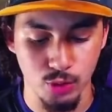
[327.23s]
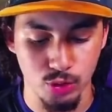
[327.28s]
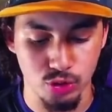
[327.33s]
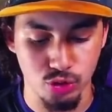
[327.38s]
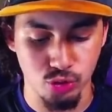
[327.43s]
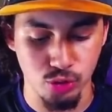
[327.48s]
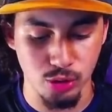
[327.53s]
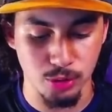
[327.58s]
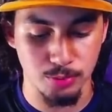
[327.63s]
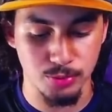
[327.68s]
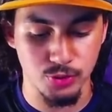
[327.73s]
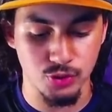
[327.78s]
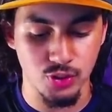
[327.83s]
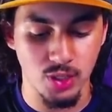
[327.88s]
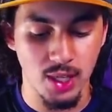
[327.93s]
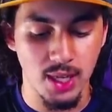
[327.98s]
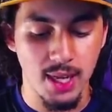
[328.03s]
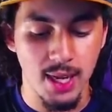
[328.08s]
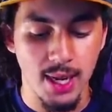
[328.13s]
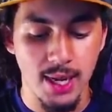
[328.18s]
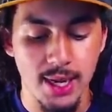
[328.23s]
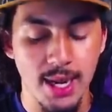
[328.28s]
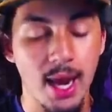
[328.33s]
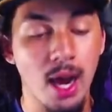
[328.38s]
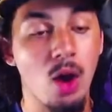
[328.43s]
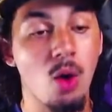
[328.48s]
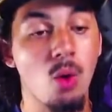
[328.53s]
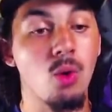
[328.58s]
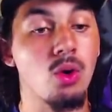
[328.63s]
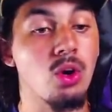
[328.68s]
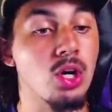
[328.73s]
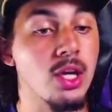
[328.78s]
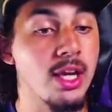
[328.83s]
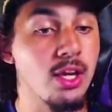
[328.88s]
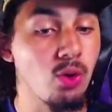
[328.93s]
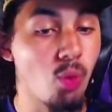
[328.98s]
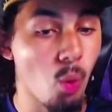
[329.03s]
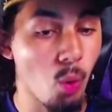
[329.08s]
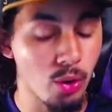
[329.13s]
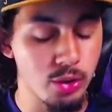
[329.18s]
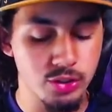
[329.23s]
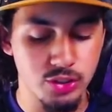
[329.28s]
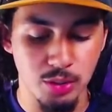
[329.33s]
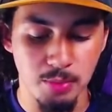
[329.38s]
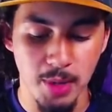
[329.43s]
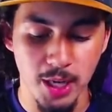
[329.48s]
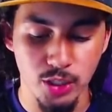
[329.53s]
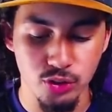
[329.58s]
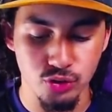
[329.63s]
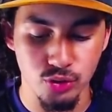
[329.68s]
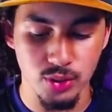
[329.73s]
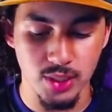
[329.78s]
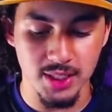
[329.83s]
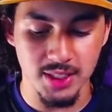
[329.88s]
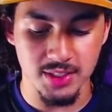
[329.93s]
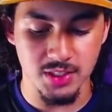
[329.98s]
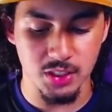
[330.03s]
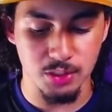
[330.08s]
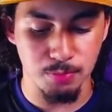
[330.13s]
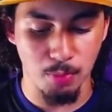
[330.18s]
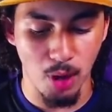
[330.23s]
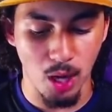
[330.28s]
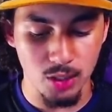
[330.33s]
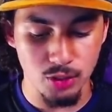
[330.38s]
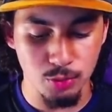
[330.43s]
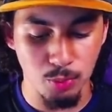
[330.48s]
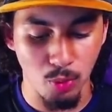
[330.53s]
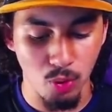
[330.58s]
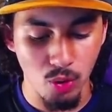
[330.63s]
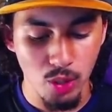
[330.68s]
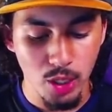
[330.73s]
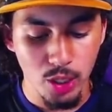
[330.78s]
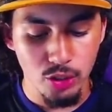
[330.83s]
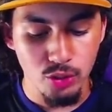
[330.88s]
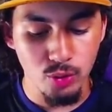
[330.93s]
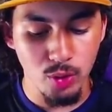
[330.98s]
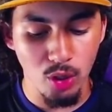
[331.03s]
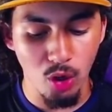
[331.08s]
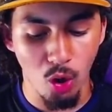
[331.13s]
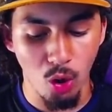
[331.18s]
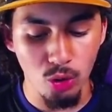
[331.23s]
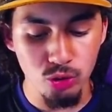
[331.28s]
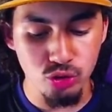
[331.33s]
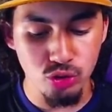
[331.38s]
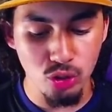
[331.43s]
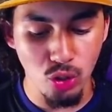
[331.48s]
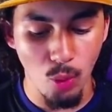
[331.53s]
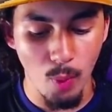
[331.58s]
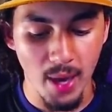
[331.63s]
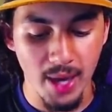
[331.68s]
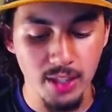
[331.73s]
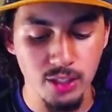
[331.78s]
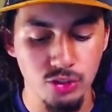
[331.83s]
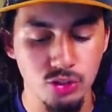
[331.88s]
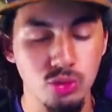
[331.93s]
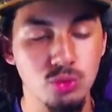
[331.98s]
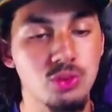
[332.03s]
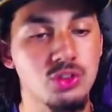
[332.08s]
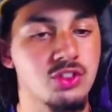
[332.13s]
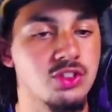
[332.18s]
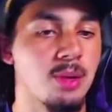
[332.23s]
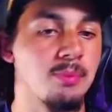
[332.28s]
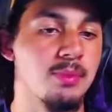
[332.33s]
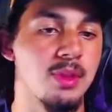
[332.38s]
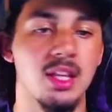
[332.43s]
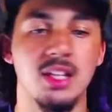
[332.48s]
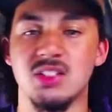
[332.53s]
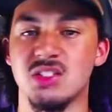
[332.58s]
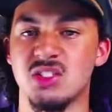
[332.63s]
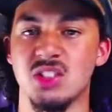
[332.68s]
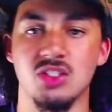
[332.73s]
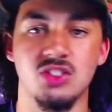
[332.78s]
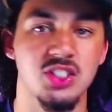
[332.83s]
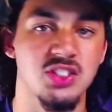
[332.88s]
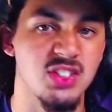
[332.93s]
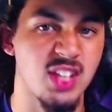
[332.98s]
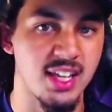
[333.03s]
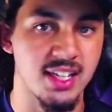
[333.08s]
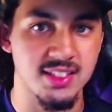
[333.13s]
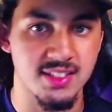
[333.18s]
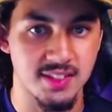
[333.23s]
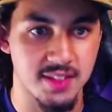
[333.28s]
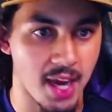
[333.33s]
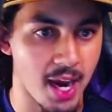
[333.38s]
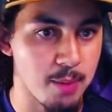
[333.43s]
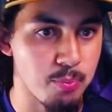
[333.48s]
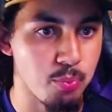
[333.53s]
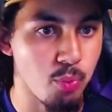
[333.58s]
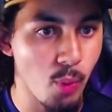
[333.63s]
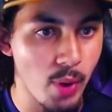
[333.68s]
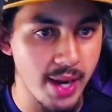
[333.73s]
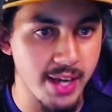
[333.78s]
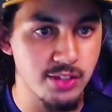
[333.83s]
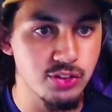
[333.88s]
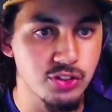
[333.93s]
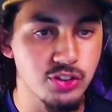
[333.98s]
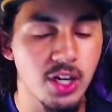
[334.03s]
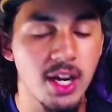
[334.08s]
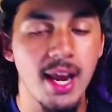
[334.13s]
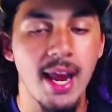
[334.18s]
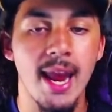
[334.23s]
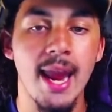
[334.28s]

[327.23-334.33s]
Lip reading: troops. Now, in order to make sure that this is possible, you can also go ahead and use something such as like a Zap Witch,